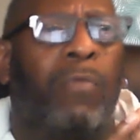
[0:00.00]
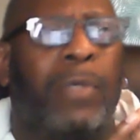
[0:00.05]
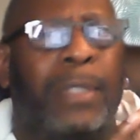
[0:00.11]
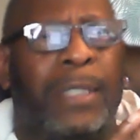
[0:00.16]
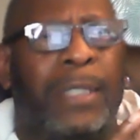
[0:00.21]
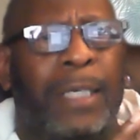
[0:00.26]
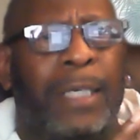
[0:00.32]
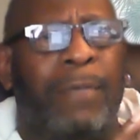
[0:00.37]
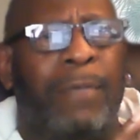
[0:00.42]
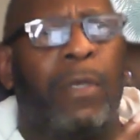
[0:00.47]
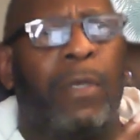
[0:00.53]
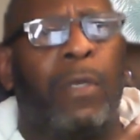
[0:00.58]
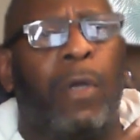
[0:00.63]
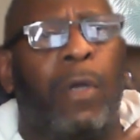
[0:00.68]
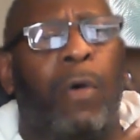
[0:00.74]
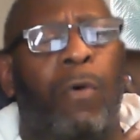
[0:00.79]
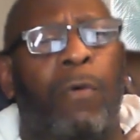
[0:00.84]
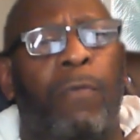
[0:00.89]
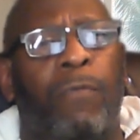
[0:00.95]
received a
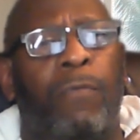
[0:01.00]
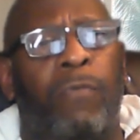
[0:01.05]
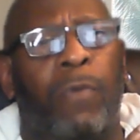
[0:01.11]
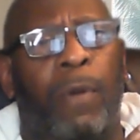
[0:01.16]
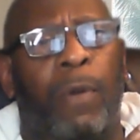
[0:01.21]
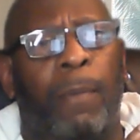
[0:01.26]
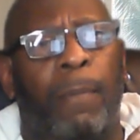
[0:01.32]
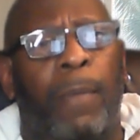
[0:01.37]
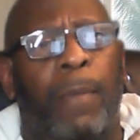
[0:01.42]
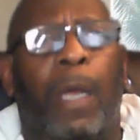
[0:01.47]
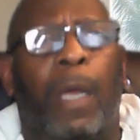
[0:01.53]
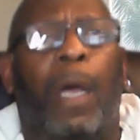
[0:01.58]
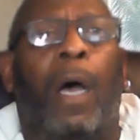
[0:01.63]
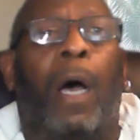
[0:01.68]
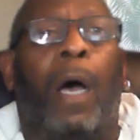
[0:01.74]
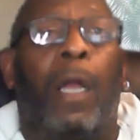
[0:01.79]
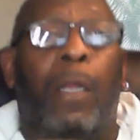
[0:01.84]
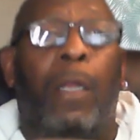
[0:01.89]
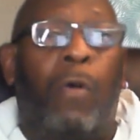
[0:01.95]
loan from
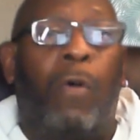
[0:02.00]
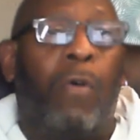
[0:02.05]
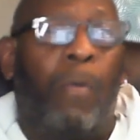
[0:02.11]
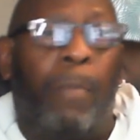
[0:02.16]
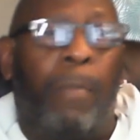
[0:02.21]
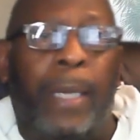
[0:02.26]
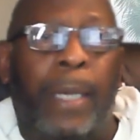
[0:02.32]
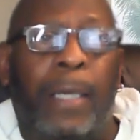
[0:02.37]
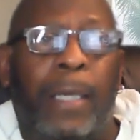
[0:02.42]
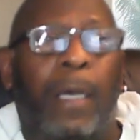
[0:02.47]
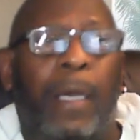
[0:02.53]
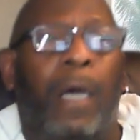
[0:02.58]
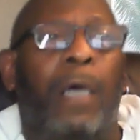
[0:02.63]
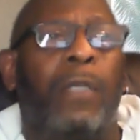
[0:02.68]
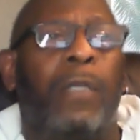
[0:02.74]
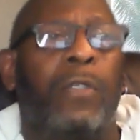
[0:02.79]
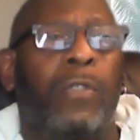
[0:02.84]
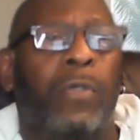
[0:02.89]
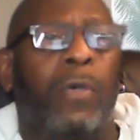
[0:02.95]
a local bank
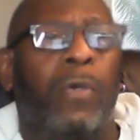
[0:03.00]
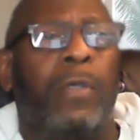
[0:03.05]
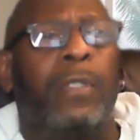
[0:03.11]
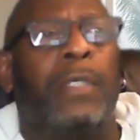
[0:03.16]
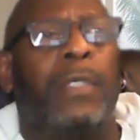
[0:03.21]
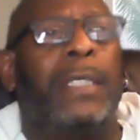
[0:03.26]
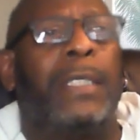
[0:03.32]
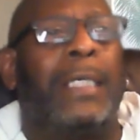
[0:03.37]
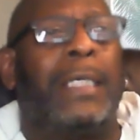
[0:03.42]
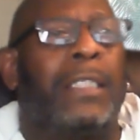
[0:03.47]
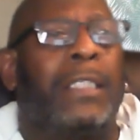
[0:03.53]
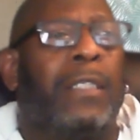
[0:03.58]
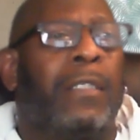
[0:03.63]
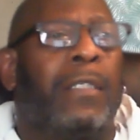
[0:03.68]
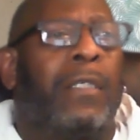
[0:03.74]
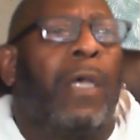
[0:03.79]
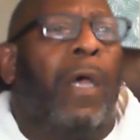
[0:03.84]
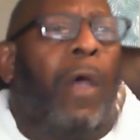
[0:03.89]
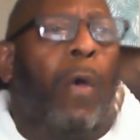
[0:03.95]
under certain
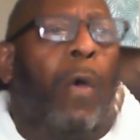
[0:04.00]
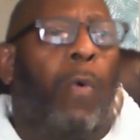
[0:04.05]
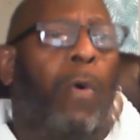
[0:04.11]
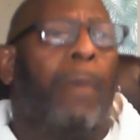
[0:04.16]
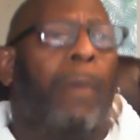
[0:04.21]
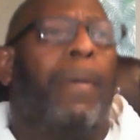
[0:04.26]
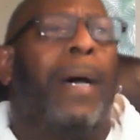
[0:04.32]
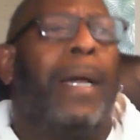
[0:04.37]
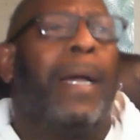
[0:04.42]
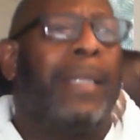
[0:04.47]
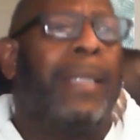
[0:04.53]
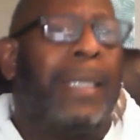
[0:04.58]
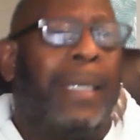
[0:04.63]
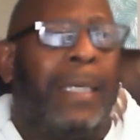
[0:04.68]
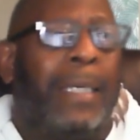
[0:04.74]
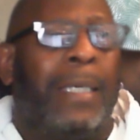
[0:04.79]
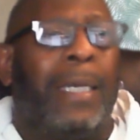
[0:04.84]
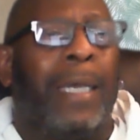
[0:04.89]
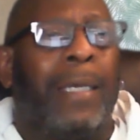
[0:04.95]
conditions whereby
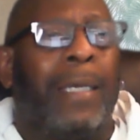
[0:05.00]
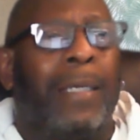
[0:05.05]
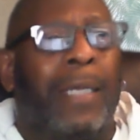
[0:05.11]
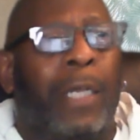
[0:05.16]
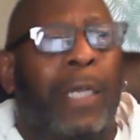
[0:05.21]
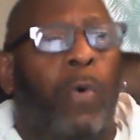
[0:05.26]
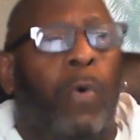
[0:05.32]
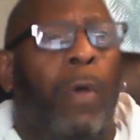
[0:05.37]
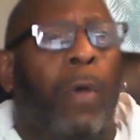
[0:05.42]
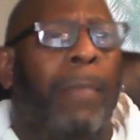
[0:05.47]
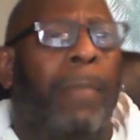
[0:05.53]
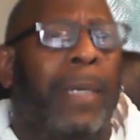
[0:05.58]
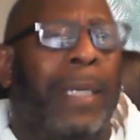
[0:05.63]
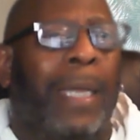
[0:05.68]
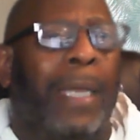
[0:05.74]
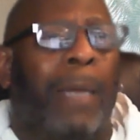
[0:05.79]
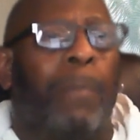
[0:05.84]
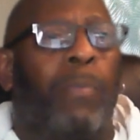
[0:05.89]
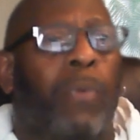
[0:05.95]
the
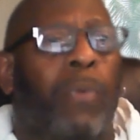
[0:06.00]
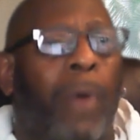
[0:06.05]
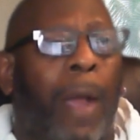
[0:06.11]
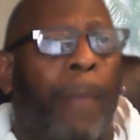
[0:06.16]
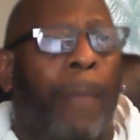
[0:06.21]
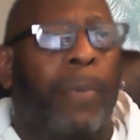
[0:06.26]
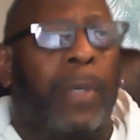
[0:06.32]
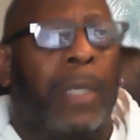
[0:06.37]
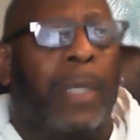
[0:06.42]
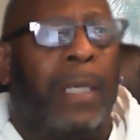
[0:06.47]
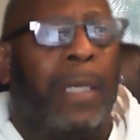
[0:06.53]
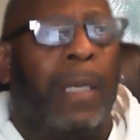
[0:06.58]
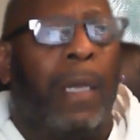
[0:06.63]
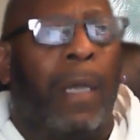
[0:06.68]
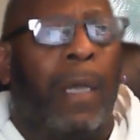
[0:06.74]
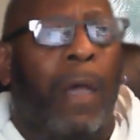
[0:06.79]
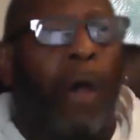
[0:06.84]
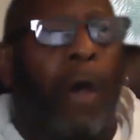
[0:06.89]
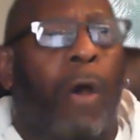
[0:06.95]
equipment and property
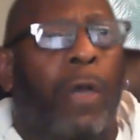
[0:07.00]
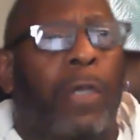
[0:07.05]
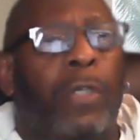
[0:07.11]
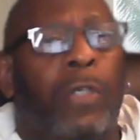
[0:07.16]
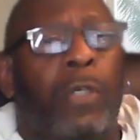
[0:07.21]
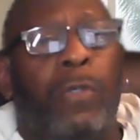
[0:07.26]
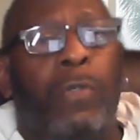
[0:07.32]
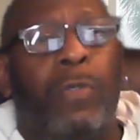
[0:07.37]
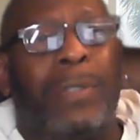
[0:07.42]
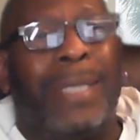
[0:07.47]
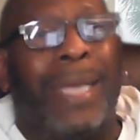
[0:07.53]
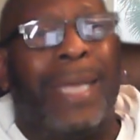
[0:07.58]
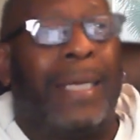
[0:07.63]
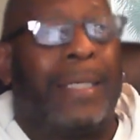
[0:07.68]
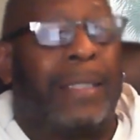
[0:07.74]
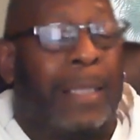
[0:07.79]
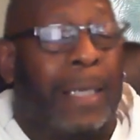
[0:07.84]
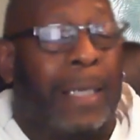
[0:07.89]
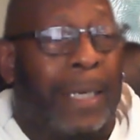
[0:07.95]
are used
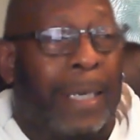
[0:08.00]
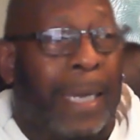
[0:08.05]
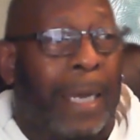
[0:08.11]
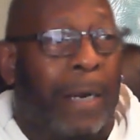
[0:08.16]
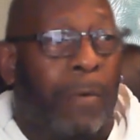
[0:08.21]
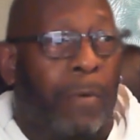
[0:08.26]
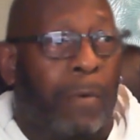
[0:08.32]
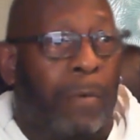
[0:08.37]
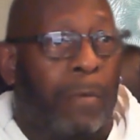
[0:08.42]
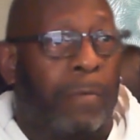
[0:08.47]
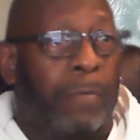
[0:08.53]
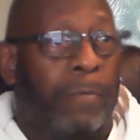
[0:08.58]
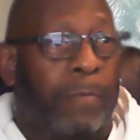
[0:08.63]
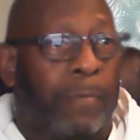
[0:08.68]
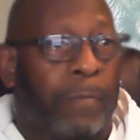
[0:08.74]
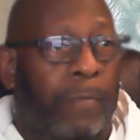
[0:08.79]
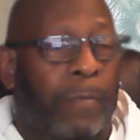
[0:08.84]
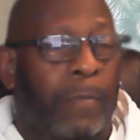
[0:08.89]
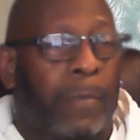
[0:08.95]
as collateral.
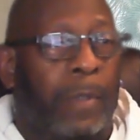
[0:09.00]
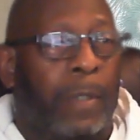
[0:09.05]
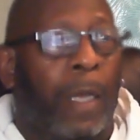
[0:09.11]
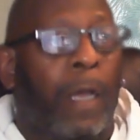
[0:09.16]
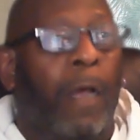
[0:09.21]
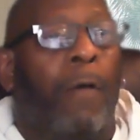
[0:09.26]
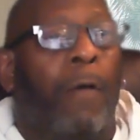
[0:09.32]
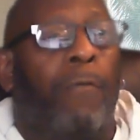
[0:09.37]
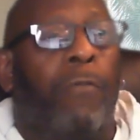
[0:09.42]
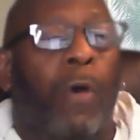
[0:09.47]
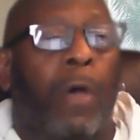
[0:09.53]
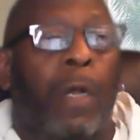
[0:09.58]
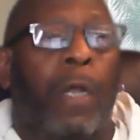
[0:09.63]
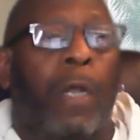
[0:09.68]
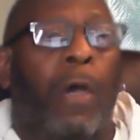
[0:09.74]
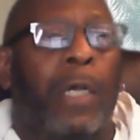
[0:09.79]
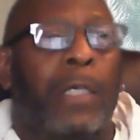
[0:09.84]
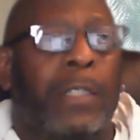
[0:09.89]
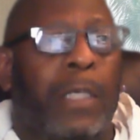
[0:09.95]
For a
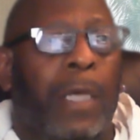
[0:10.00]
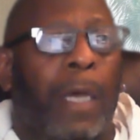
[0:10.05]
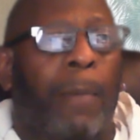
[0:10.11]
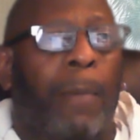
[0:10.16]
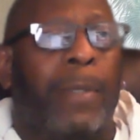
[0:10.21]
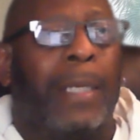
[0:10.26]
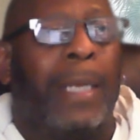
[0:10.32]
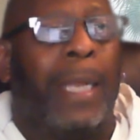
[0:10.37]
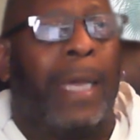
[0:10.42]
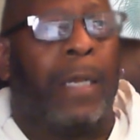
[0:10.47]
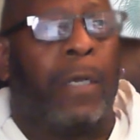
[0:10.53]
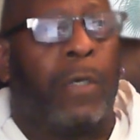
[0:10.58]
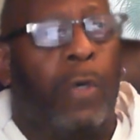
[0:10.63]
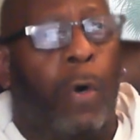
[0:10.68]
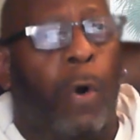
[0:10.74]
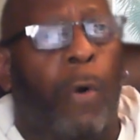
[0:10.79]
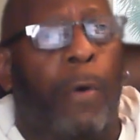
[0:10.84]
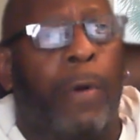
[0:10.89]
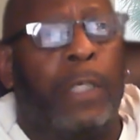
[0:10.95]
large company like
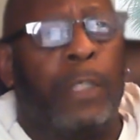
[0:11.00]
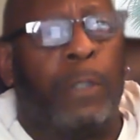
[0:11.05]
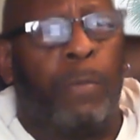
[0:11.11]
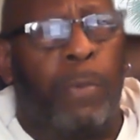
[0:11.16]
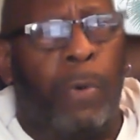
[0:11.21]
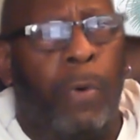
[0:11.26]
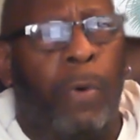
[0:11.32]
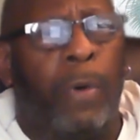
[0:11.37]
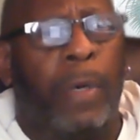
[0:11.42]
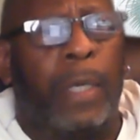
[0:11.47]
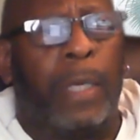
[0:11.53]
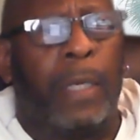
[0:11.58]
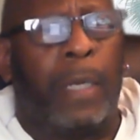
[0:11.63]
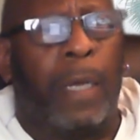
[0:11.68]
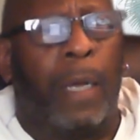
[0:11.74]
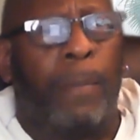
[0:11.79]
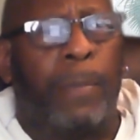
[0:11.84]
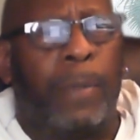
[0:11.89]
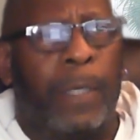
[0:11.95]
Corey's Brewing
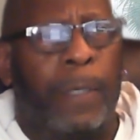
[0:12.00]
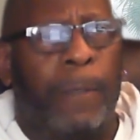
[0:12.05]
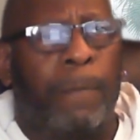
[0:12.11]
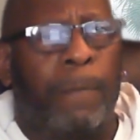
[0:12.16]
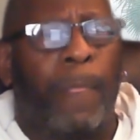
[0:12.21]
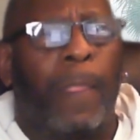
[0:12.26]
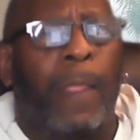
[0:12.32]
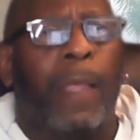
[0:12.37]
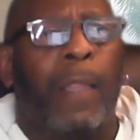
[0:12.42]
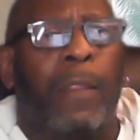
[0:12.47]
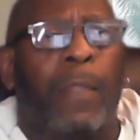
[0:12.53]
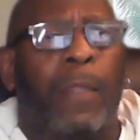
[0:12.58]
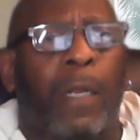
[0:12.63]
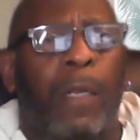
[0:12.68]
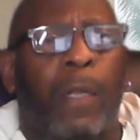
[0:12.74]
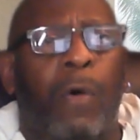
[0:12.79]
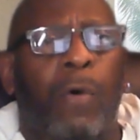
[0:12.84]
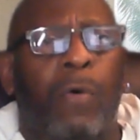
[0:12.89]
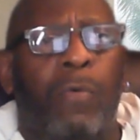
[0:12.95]
Company, the
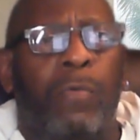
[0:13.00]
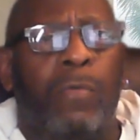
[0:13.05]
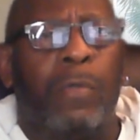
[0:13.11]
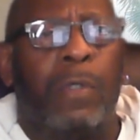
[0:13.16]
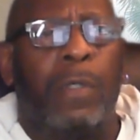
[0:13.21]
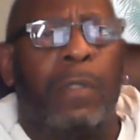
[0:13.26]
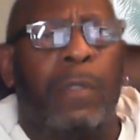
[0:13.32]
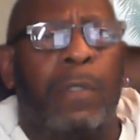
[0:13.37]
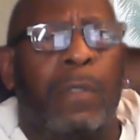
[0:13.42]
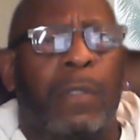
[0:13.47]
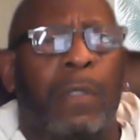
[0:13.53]
loan